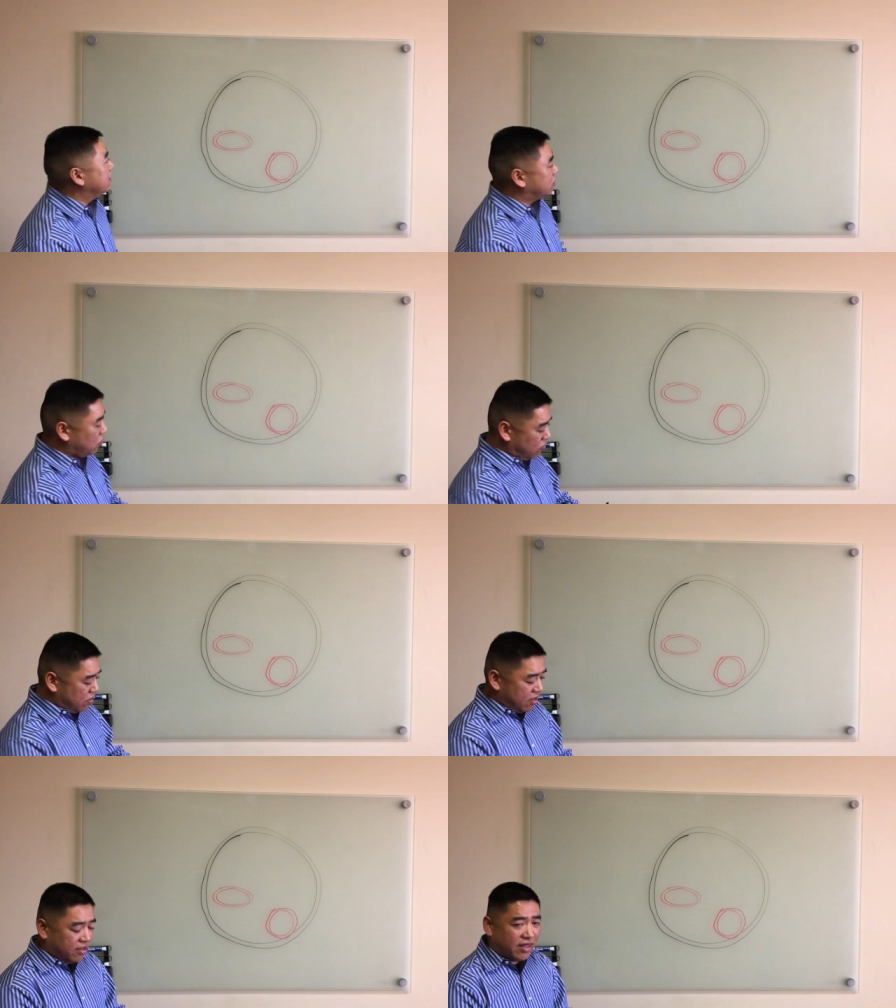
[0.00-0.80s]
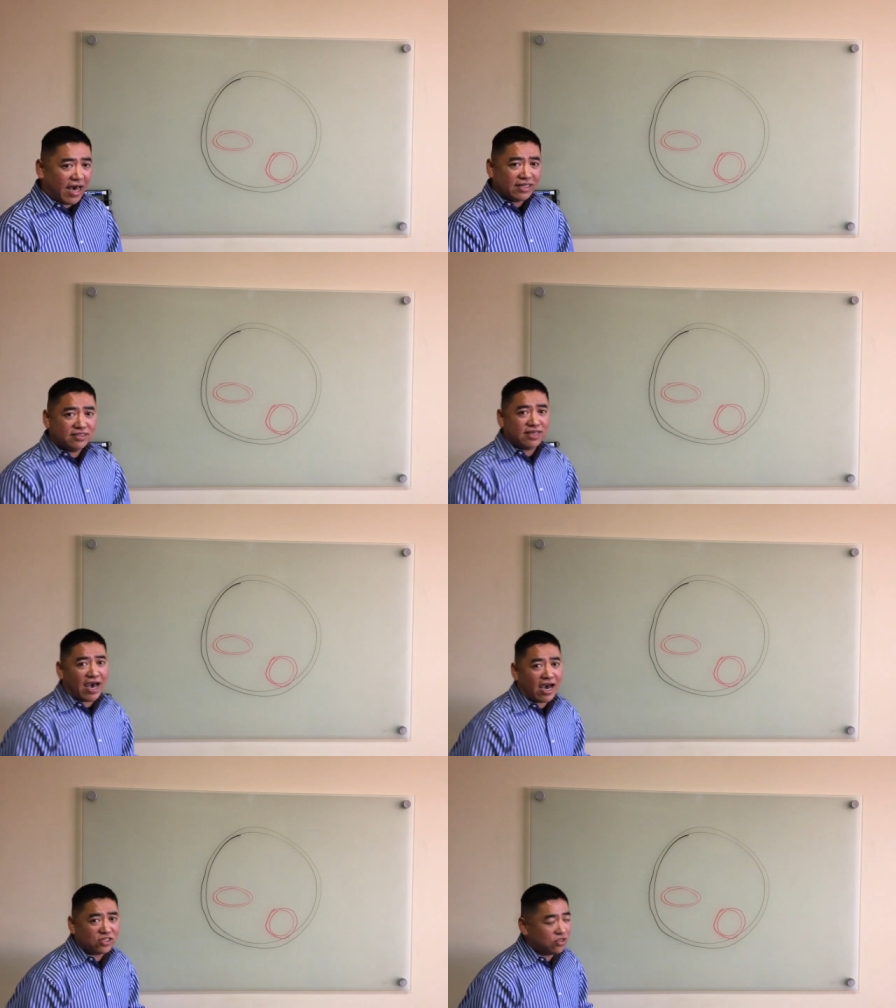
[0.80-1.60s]
So that's
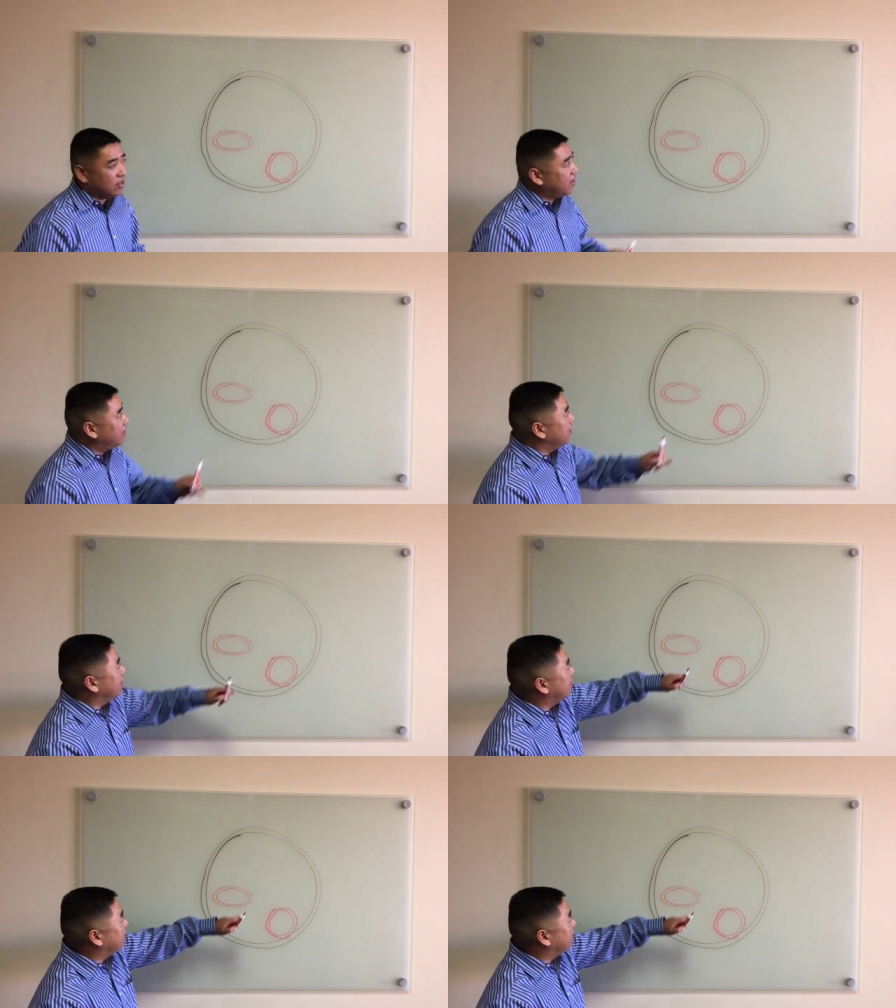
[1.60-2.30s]
actually